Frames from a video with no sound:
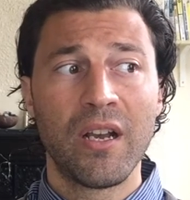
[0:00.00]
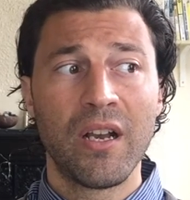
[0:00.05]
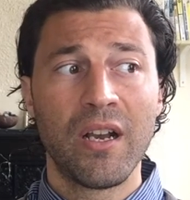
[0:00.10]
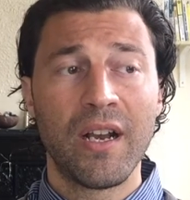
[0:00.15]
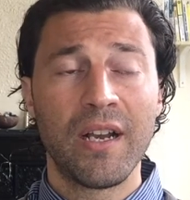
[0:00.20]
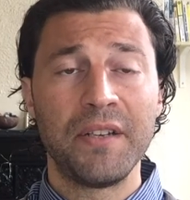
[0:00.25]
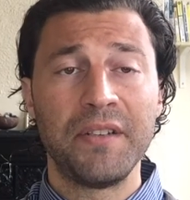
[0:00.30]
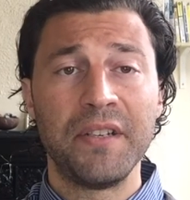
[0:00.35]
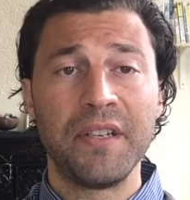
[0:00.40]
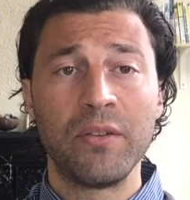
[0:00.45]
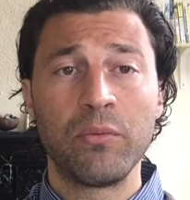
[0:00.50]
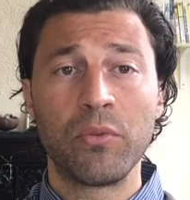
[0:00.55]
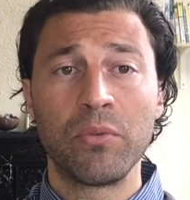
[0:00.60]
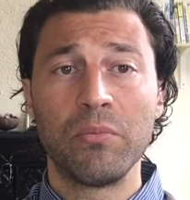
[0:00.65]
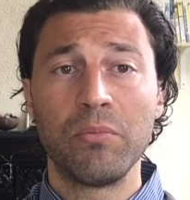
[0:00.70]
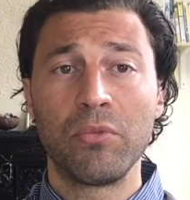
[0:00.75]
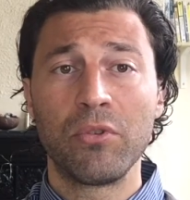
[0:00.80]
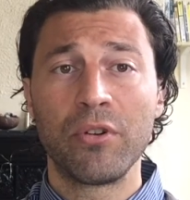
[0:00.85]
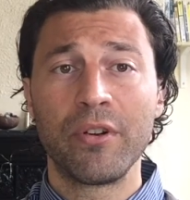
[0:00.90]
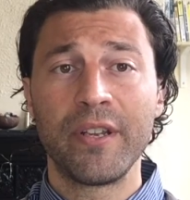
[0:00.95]
I did it one
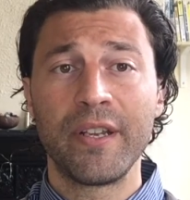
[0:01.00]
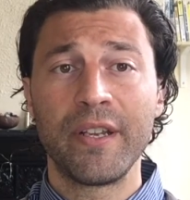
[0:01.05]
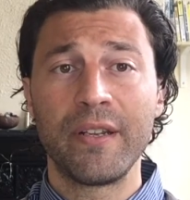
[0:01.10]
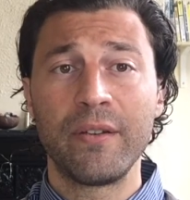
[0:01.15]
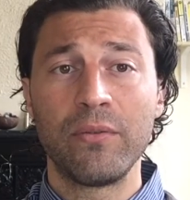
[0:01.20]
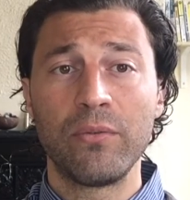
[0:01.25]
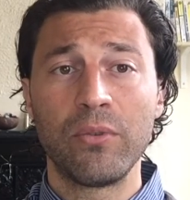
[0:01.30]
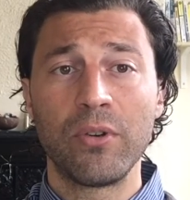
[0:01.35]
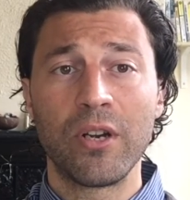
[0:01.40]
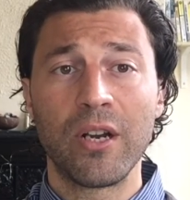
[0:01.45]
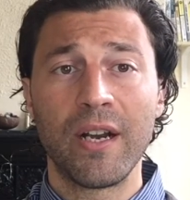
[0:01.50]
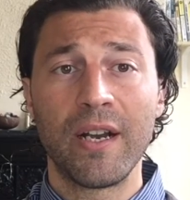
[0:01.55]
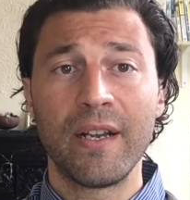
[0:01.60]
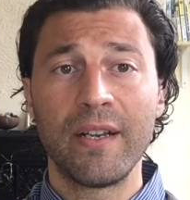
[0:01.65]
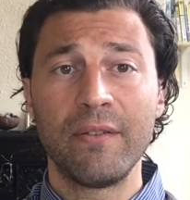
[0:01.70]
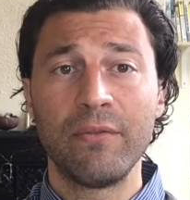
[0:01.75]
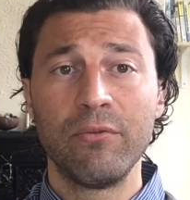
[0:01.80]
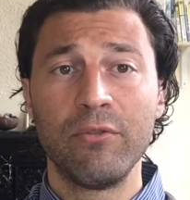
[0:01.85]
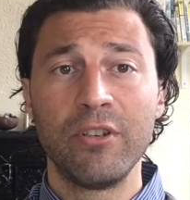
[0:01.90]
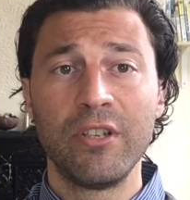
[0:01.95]
morning where I
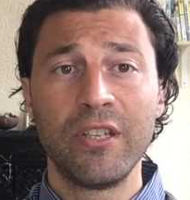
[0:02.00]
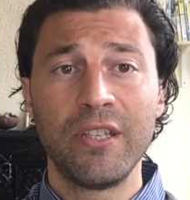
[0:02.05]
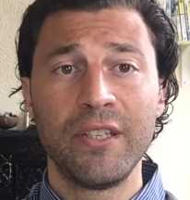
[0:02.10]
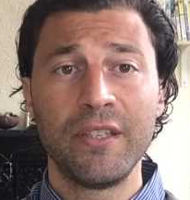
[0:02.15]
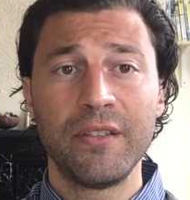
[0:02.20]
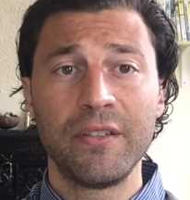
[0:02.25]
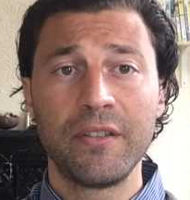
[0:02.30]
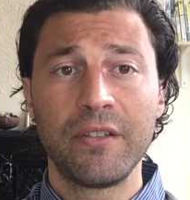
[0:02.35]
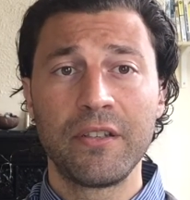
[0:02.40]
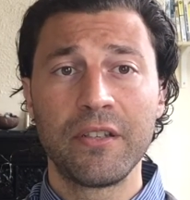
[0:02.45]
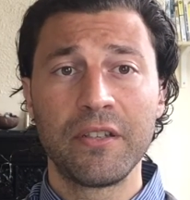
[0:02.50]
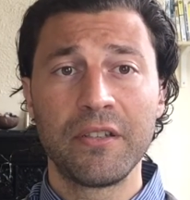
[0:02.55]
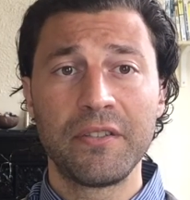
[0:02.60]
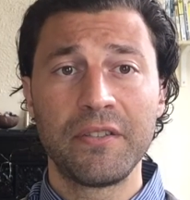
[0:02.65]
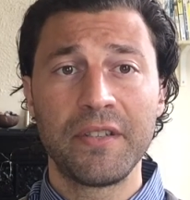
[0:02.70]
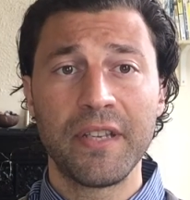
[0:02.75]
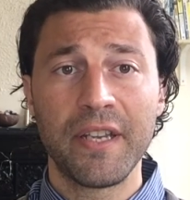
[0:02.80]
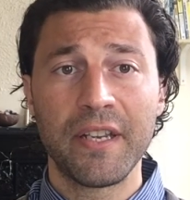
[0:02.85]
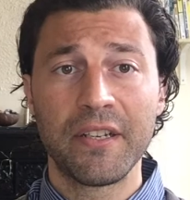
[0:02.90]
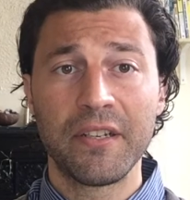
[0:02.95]
really could have
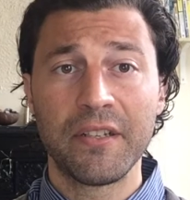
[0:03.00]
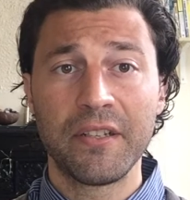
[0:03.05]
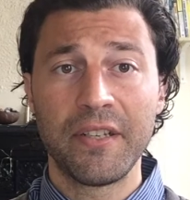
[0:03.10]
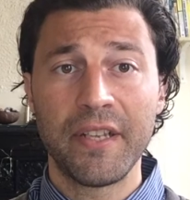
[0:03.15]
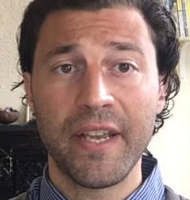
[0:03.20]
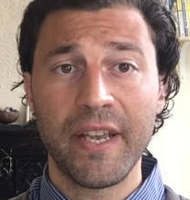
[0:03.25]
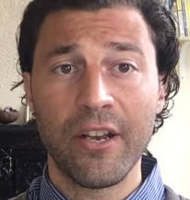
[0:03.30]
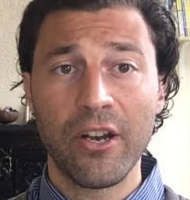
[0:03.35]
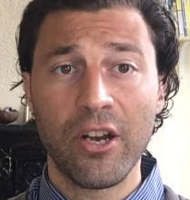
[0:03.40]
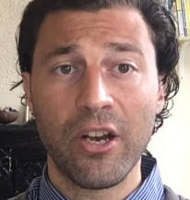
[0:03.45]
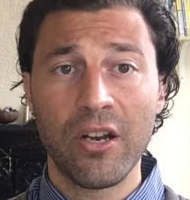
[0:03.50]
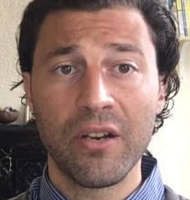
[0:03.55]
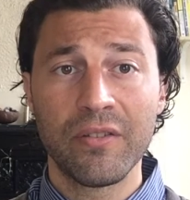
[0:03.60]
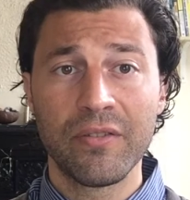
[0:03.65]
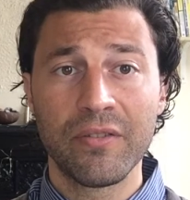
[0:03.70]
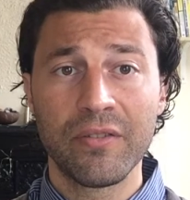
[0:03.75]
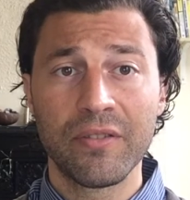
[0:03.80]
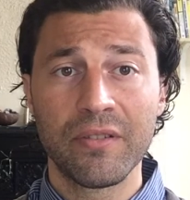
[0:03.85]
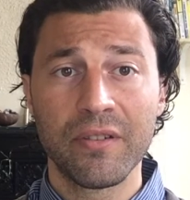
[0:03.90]
taken a day off.